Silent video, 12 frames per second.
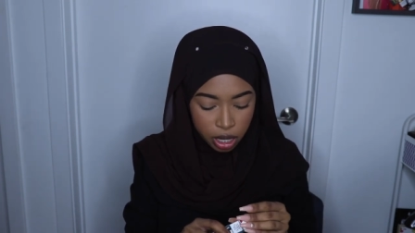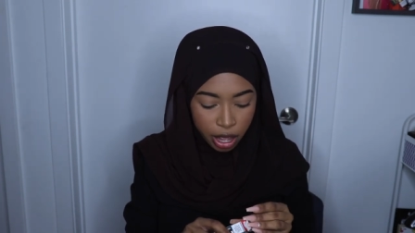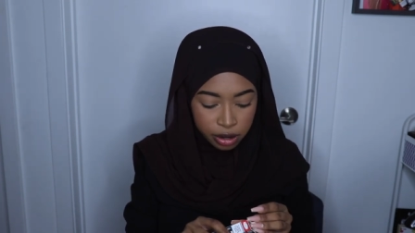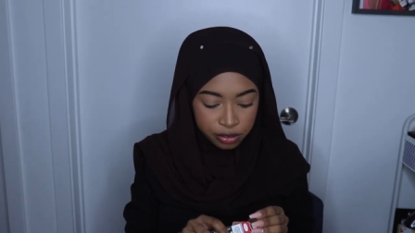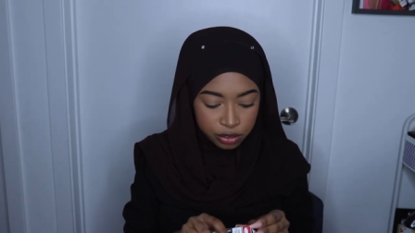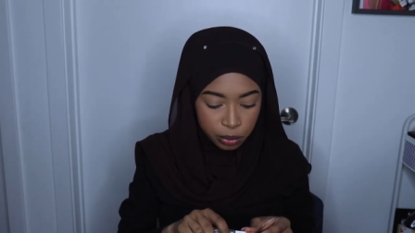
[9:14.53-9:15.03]

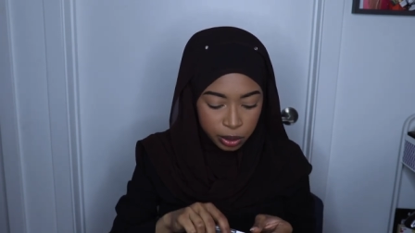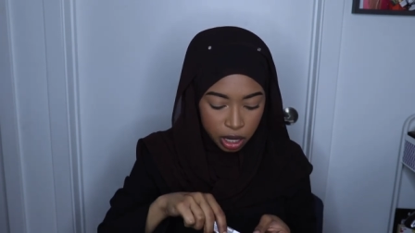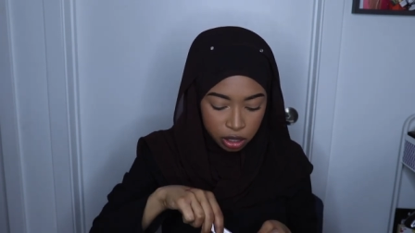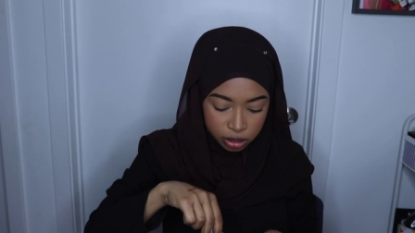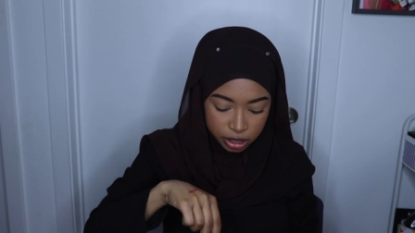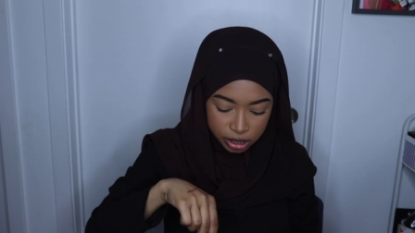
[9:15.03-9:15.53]
I don't even know what
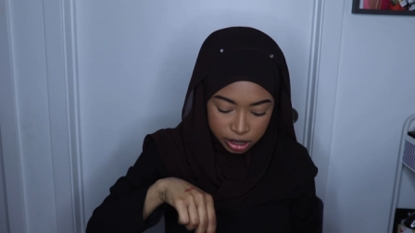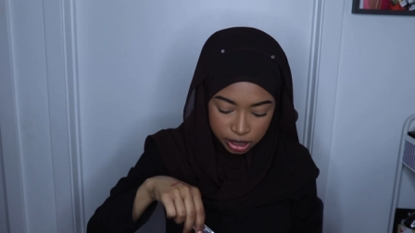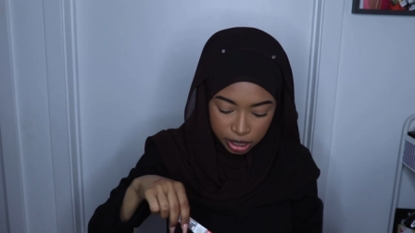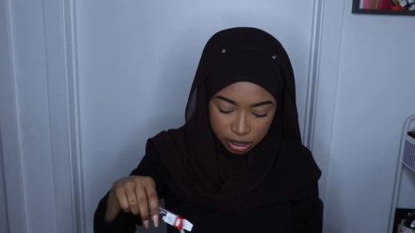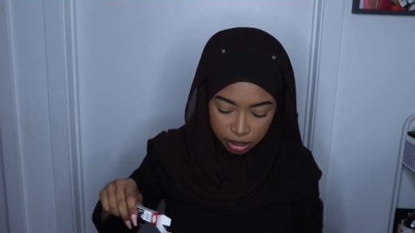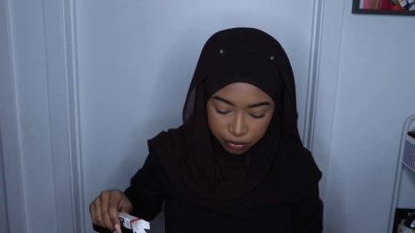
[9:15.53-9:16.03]
color it is
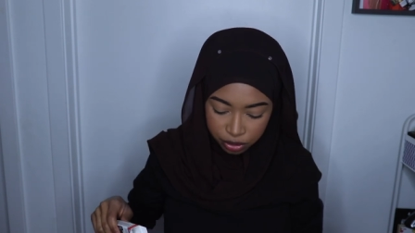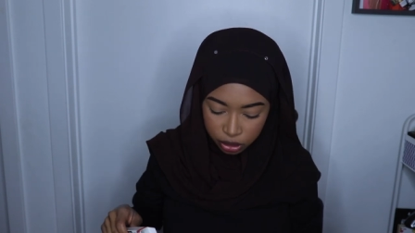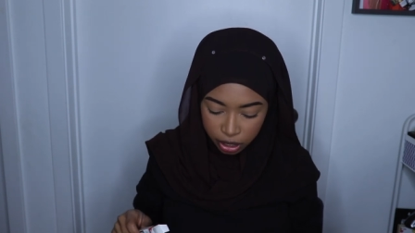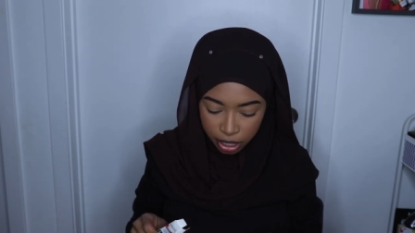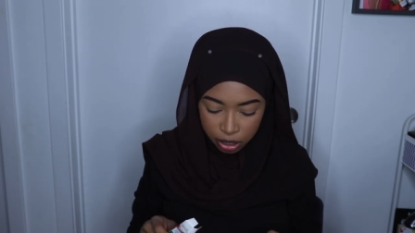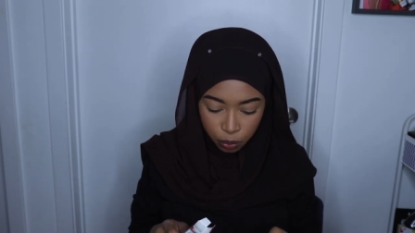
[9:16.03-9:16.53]
because I didn't even
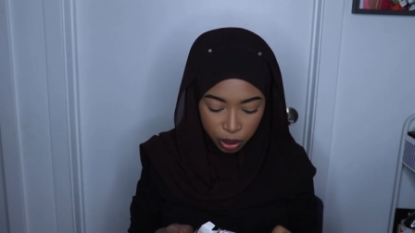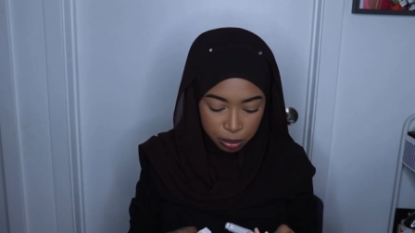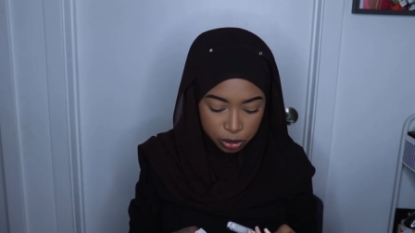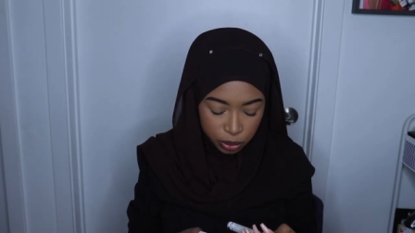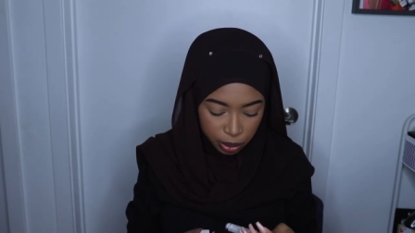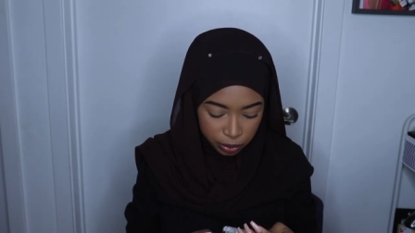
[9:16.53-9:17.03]
look at it.
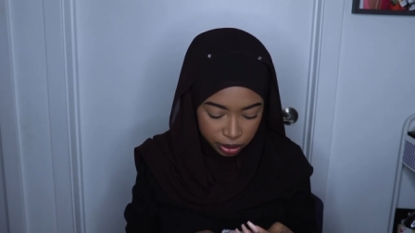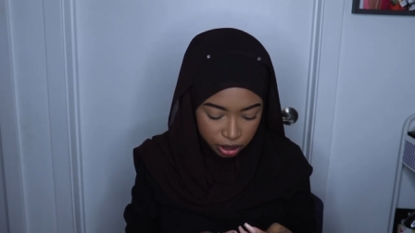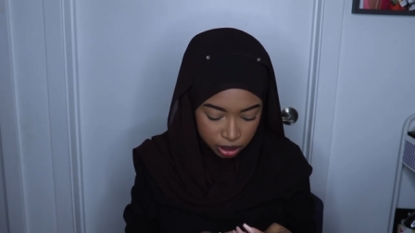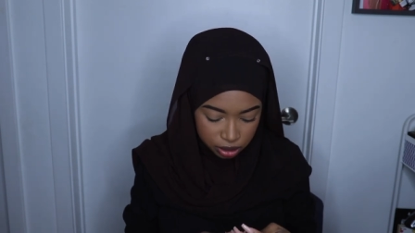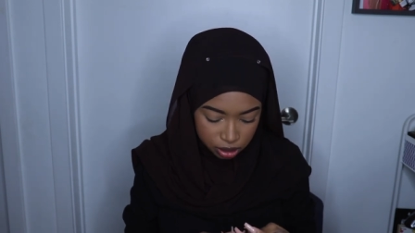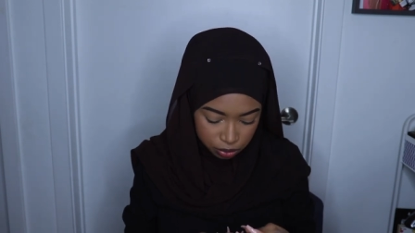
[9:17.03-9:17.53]
Wait, but do I want
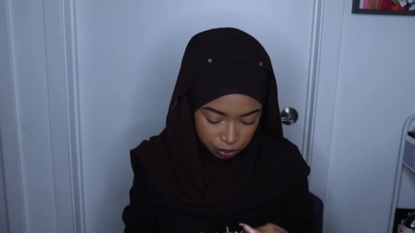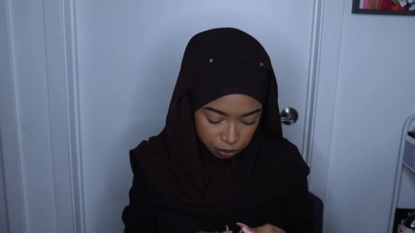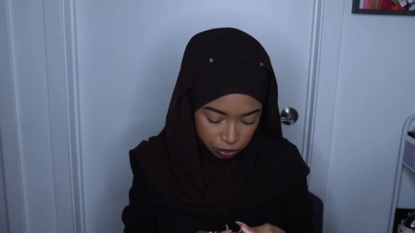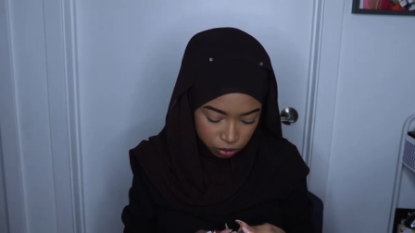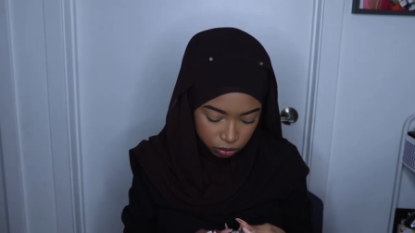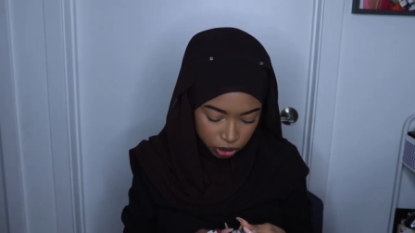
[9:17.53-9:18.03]
this?
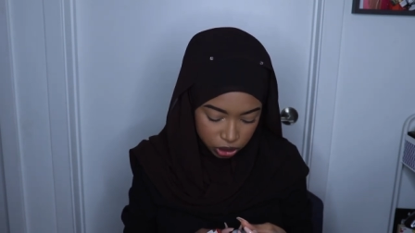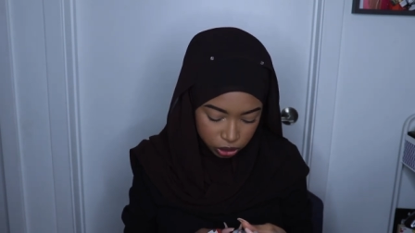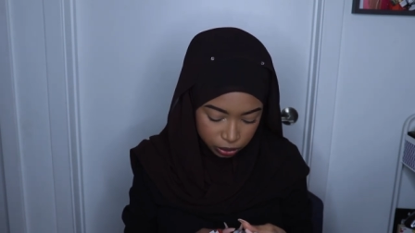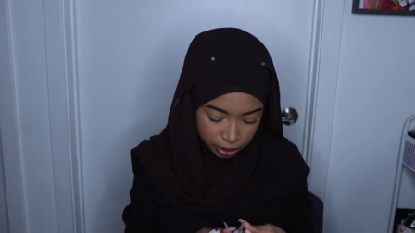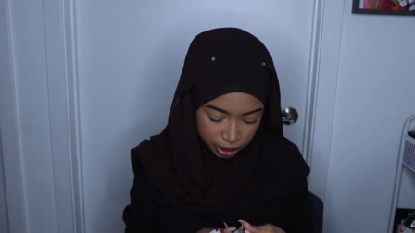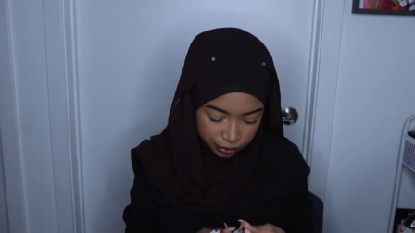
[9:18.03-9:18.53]

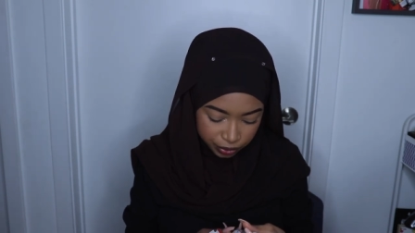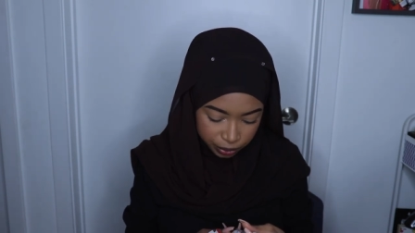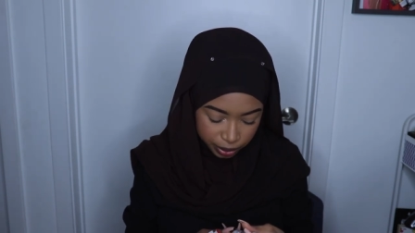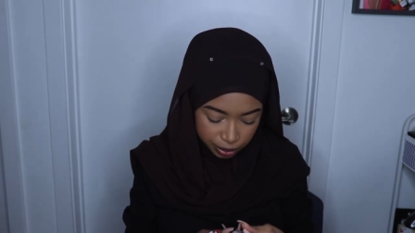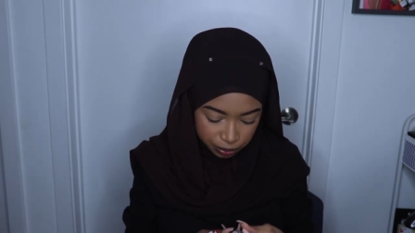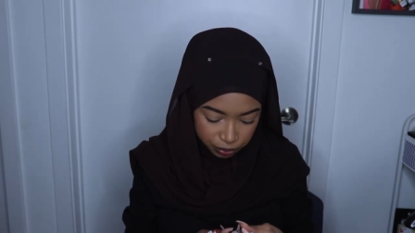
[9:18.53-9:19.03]
Do I want to give it
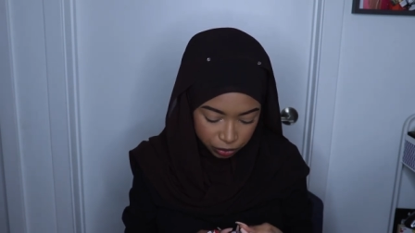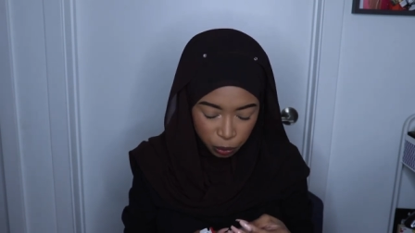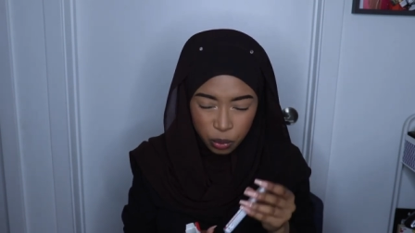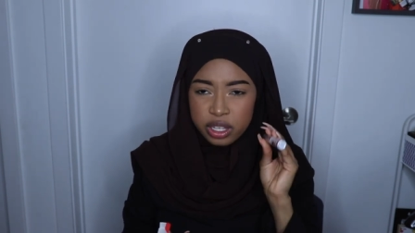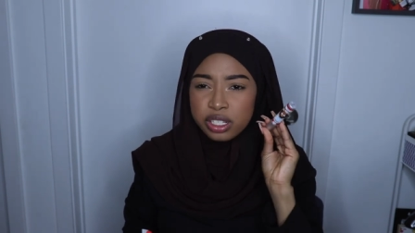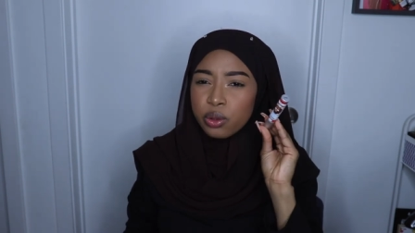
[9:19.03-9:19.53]
away?
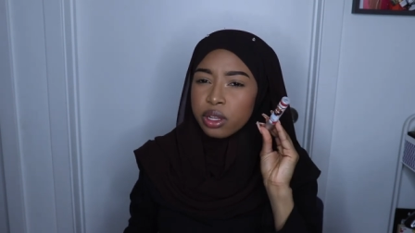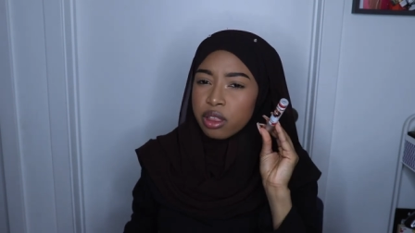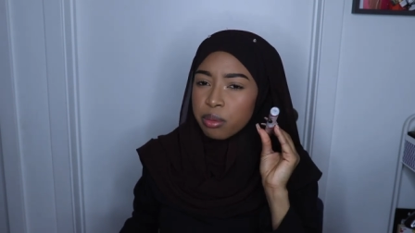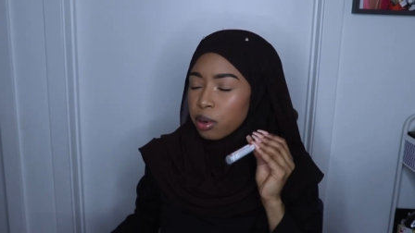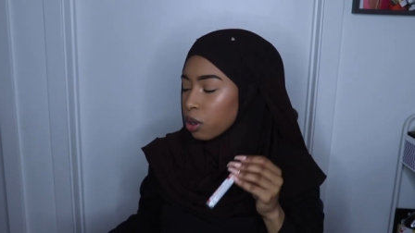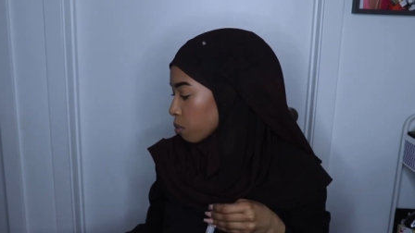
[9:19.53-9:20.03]
Well, this is only
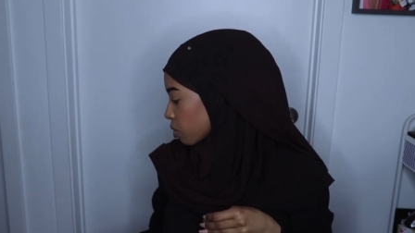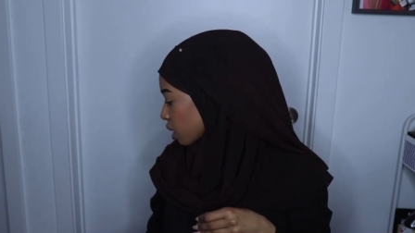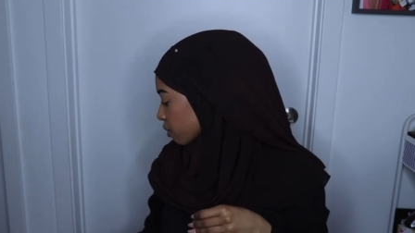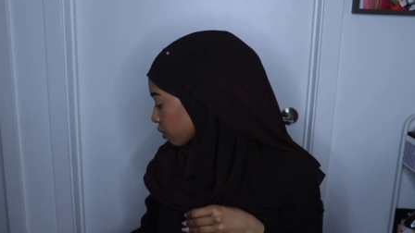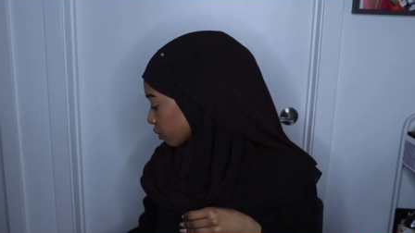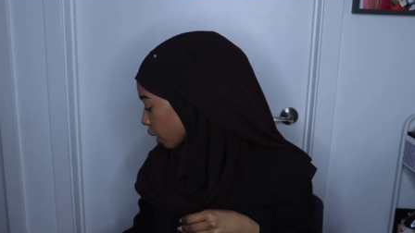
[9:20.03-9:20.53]
the balm
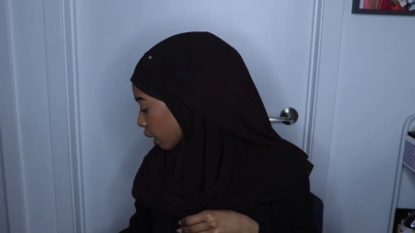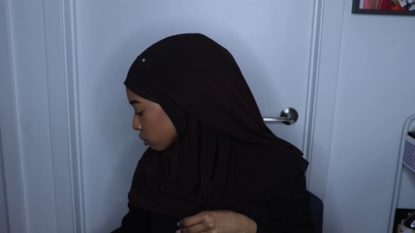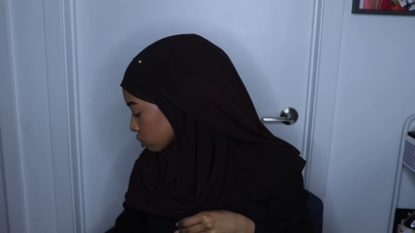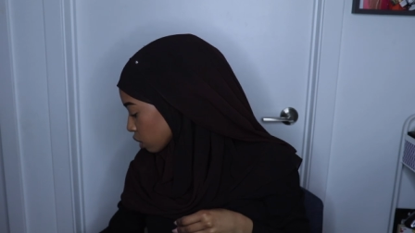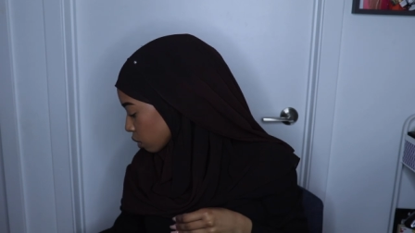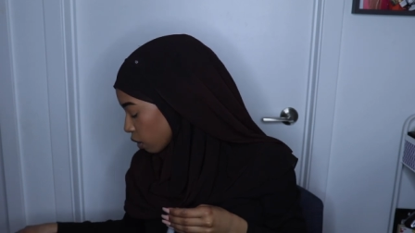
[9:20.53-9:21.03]
thing I've ever
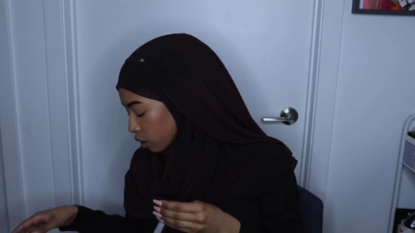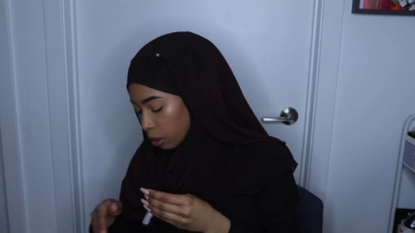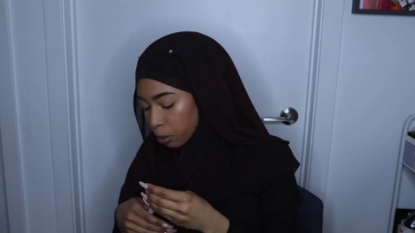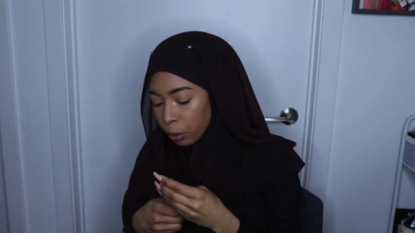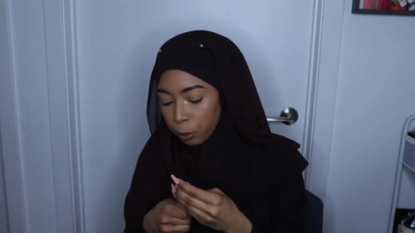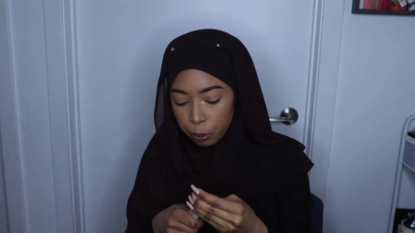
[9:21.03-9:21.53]
had, so I'll
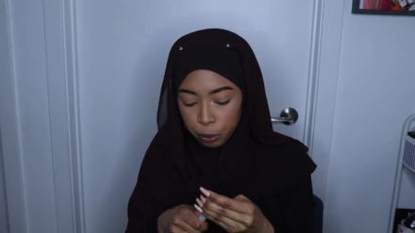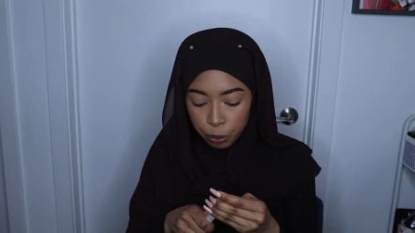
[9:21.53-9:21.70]
keep it.